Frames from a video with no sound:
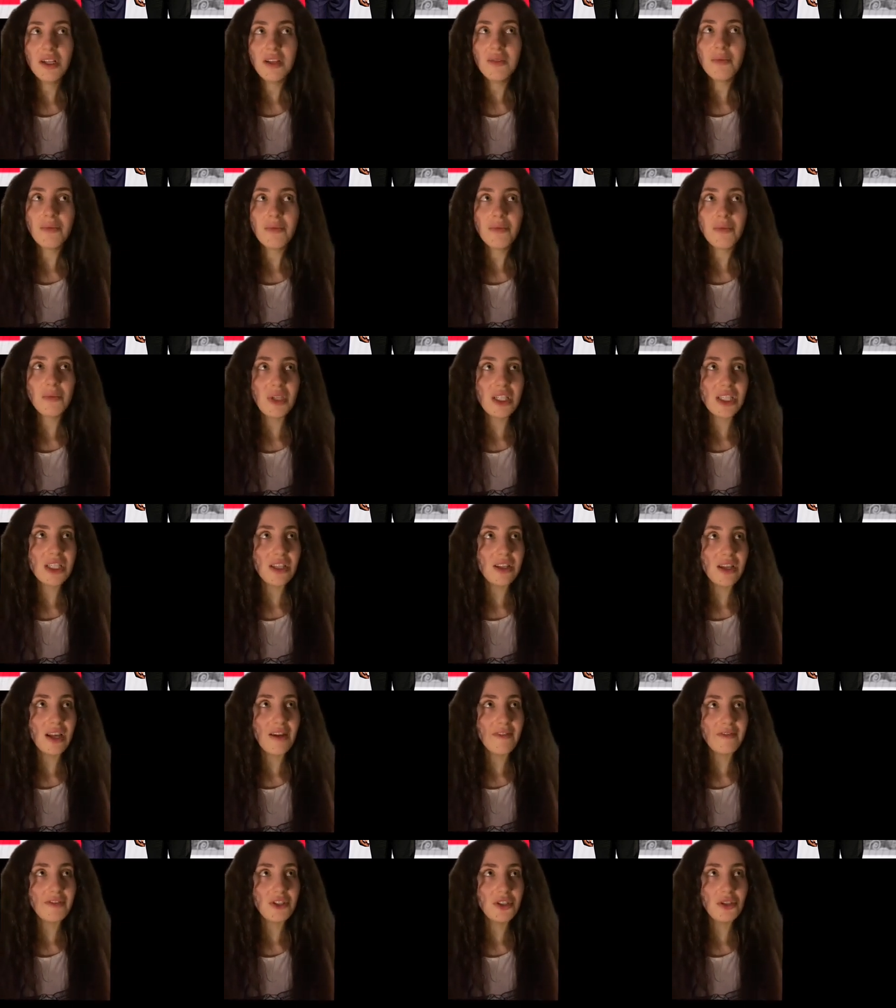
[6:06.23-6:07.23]
we still
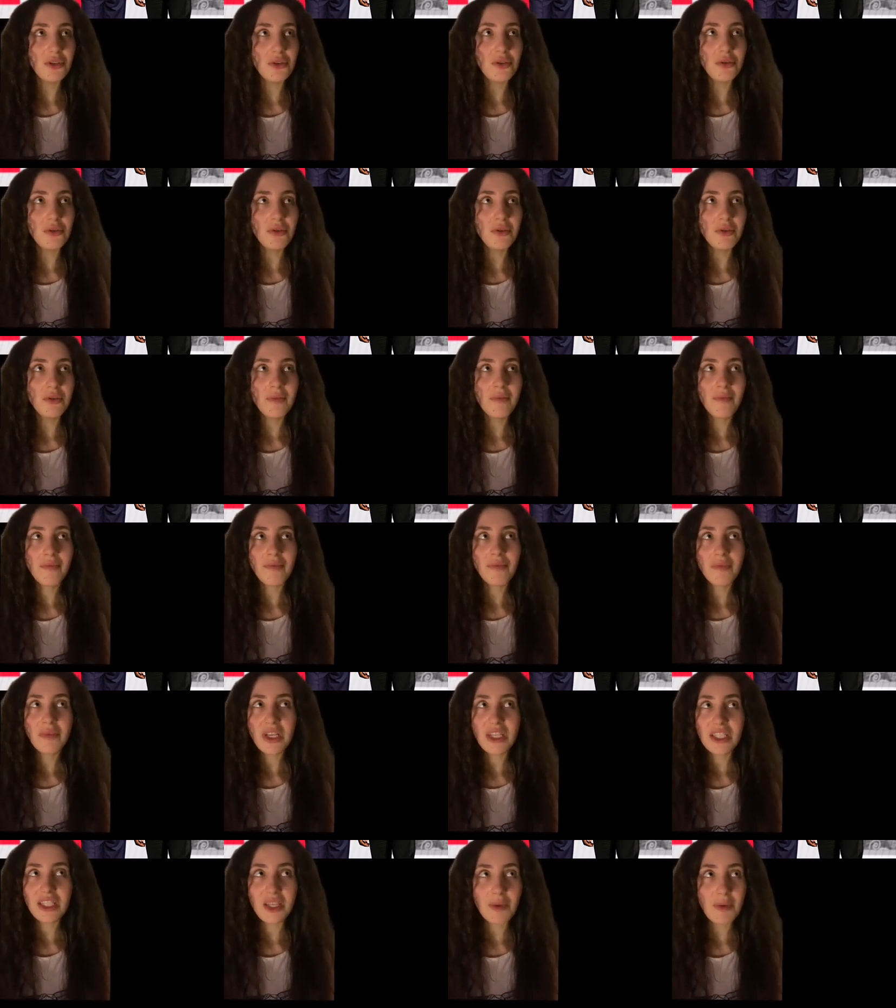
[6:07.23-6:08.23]
have to
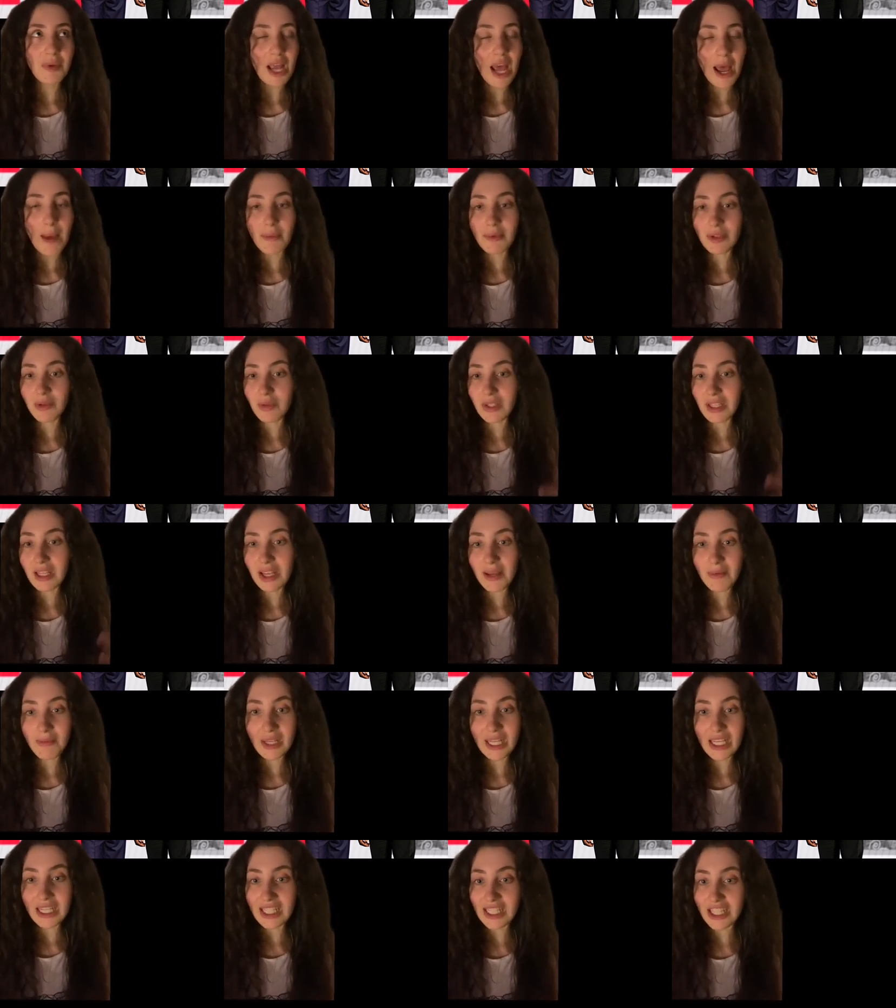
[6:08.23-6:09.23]
see what happens with him.
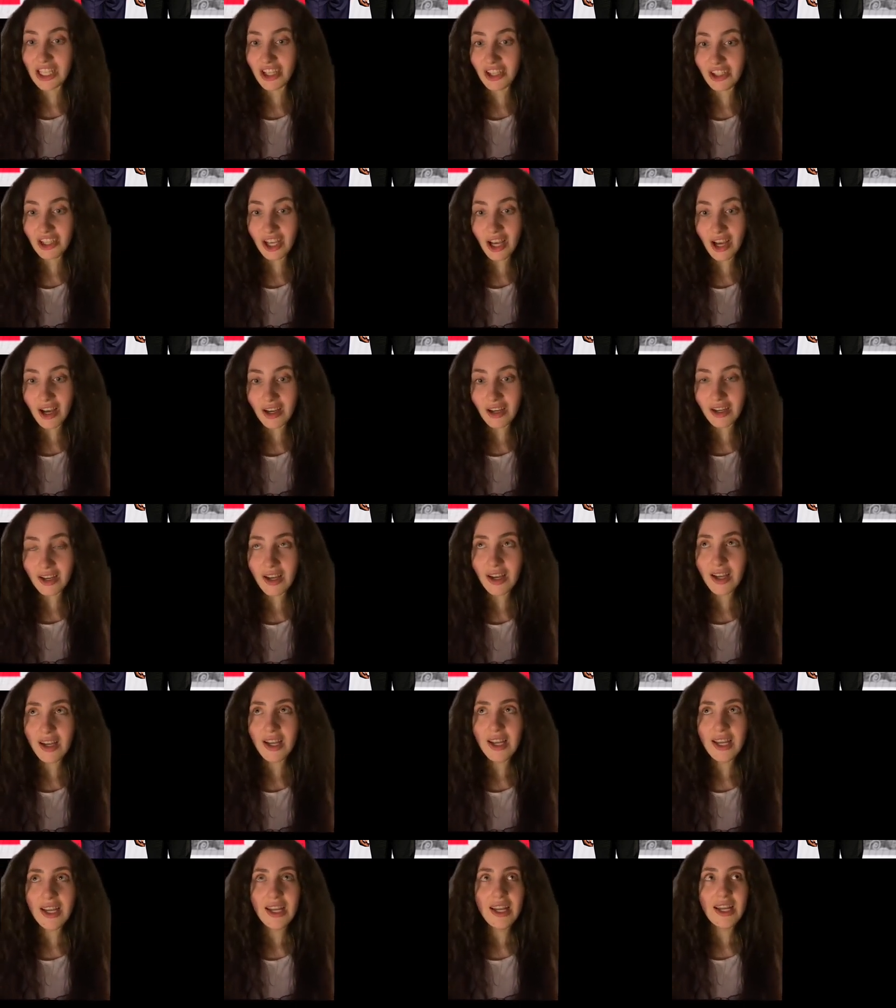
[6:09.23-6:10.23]
He's still young.
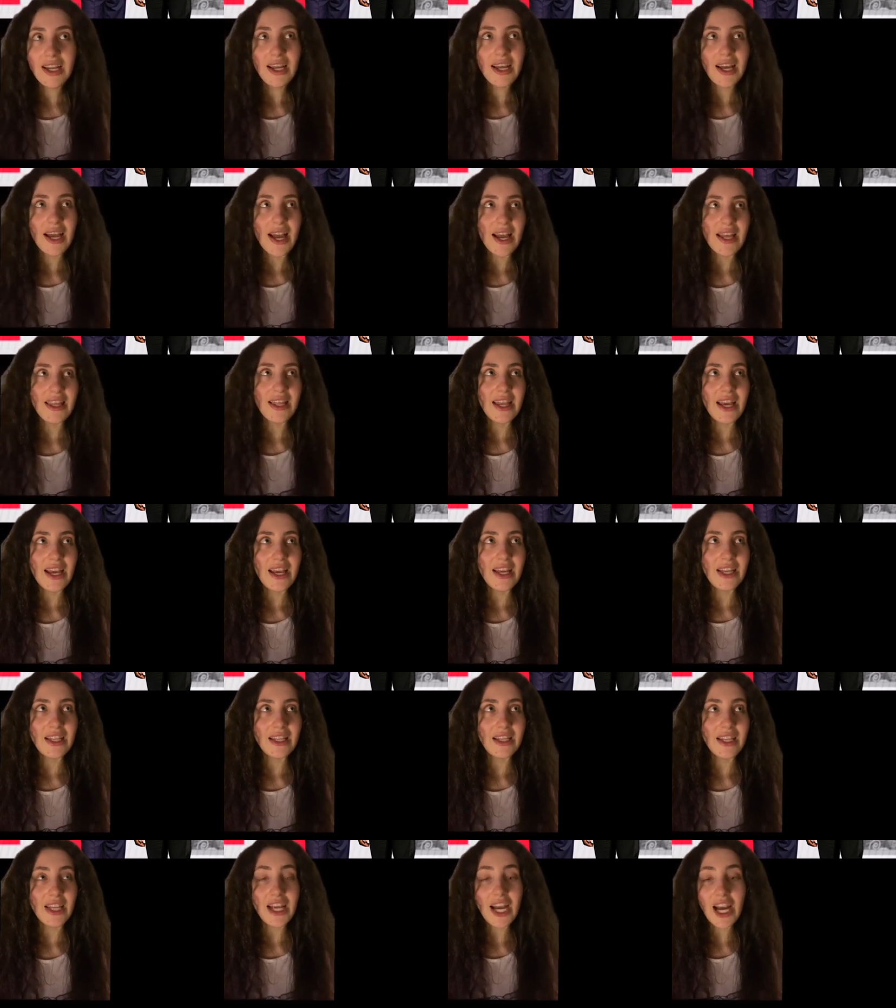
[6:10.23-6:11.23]
And
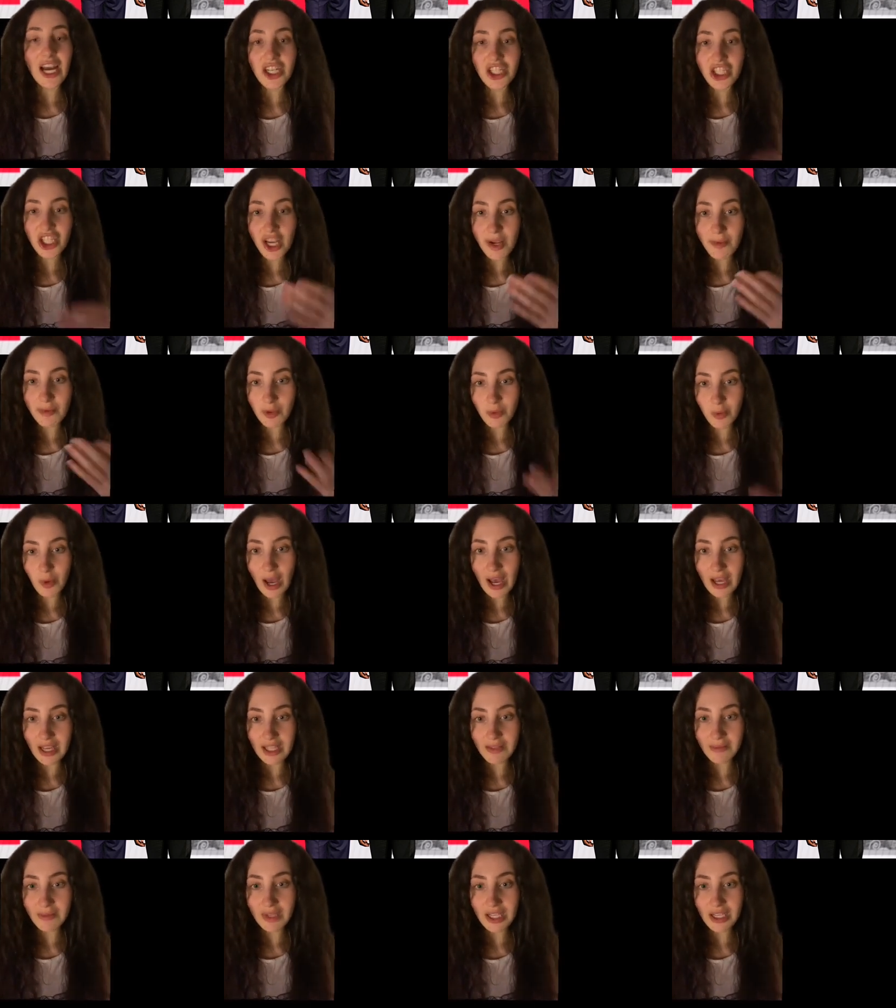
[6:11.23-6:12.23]
then they got James
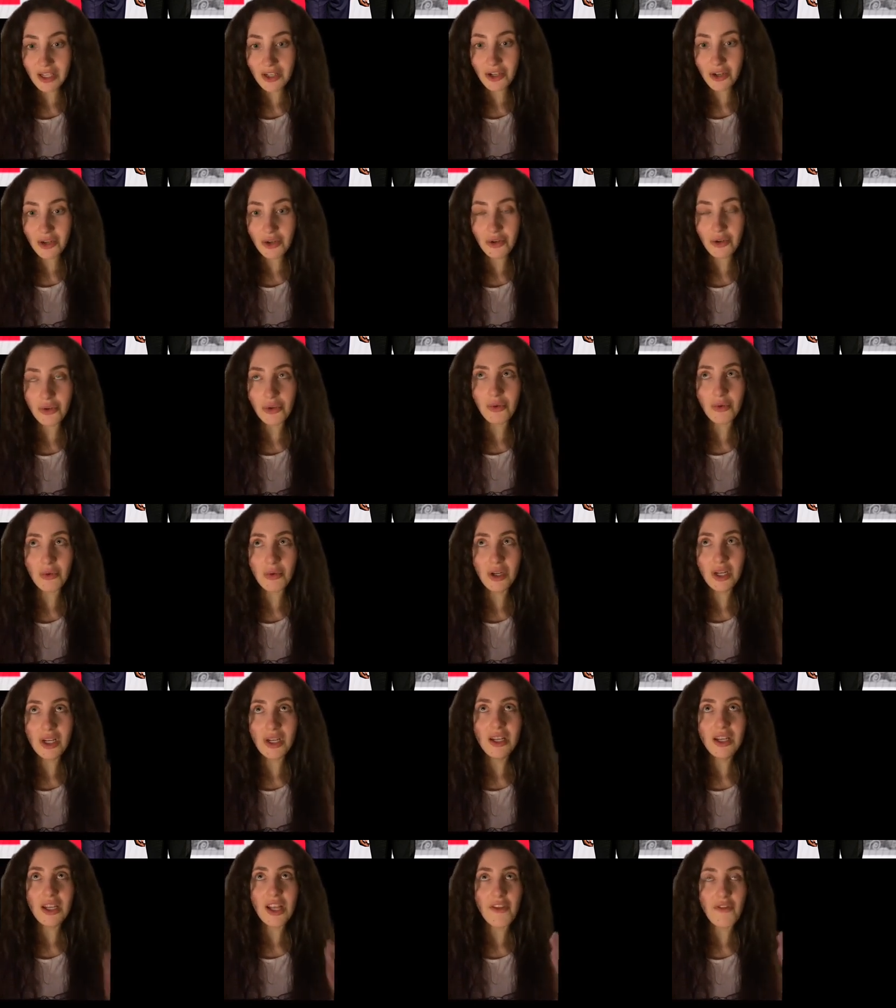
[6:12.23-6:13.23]
Wiseman, who,
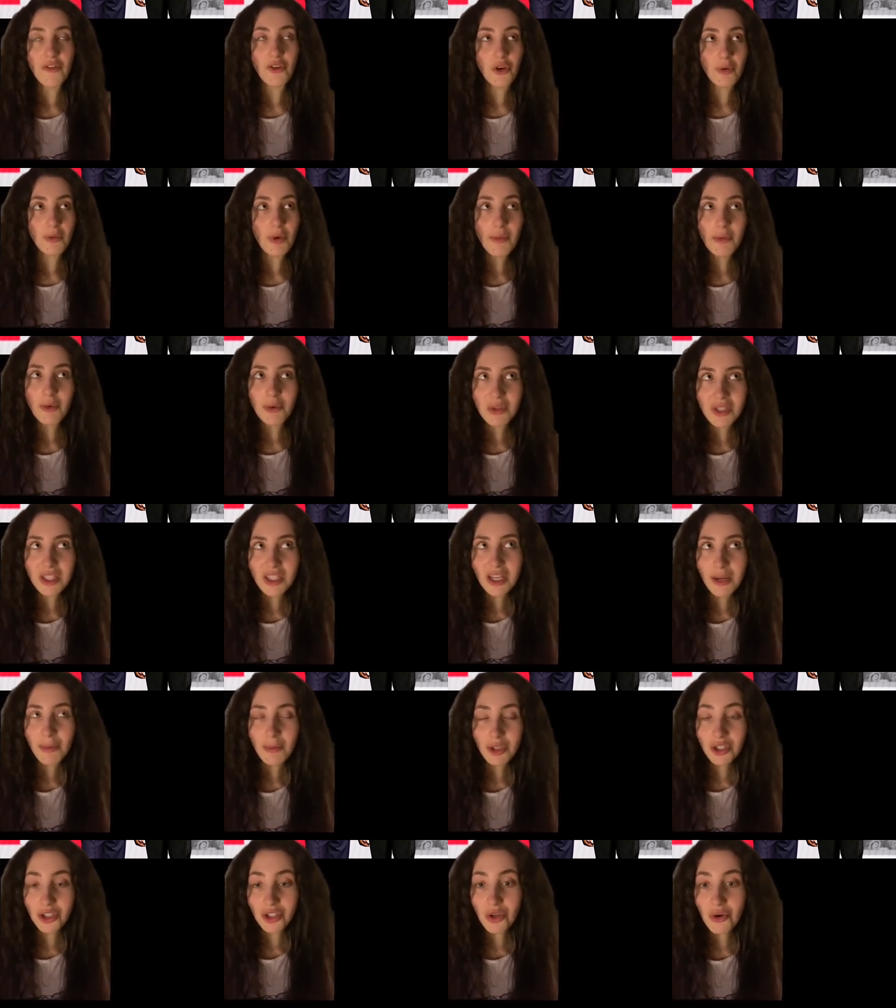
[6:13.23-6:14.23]
if you remember, was the
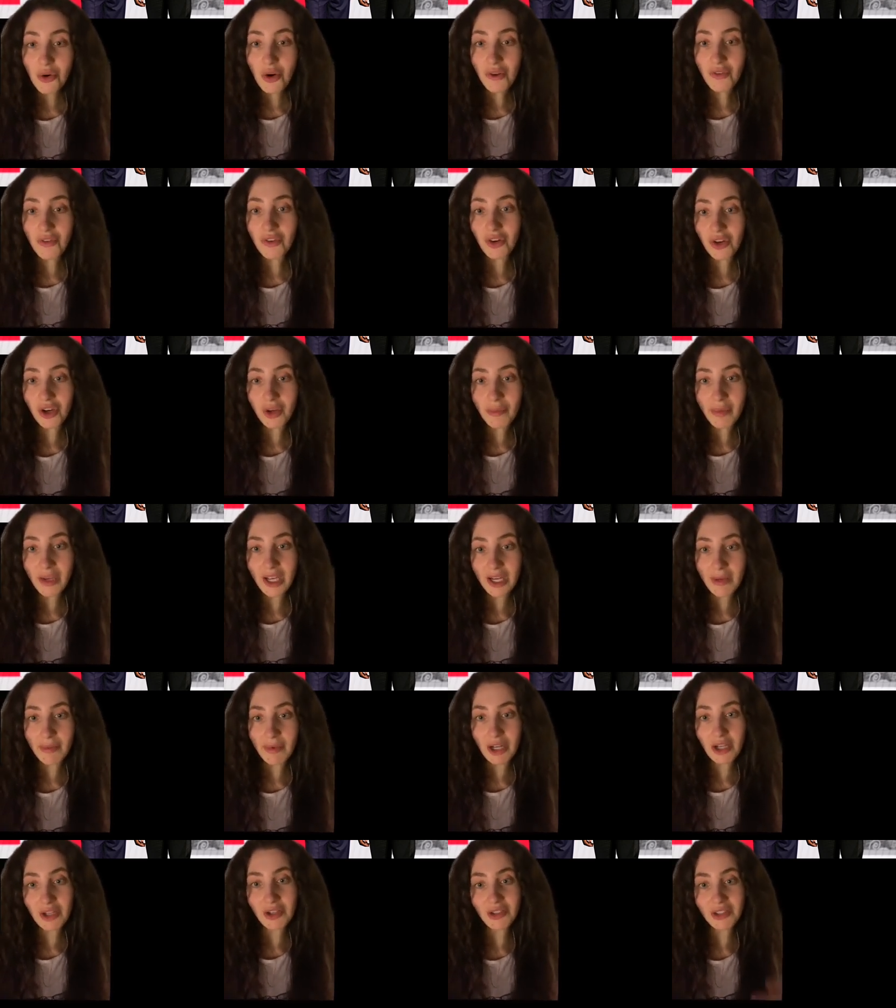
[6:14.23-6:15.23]
number two overall pick
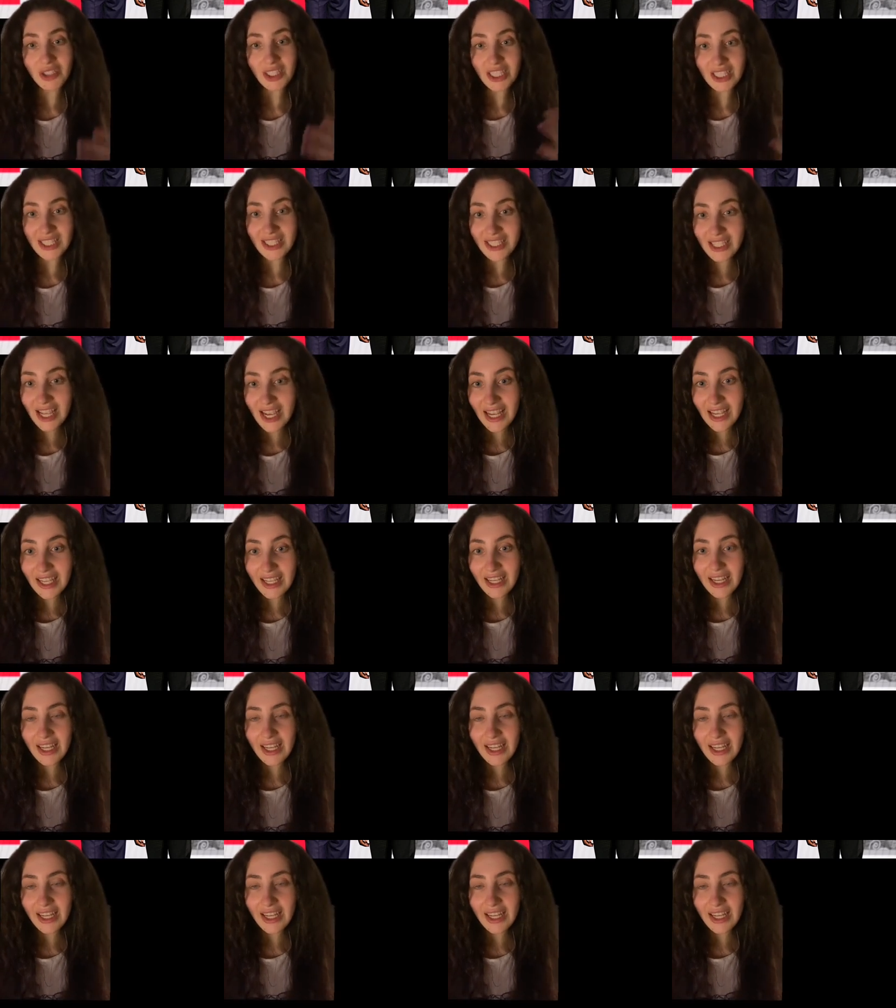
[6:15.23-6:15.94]
by Golden State.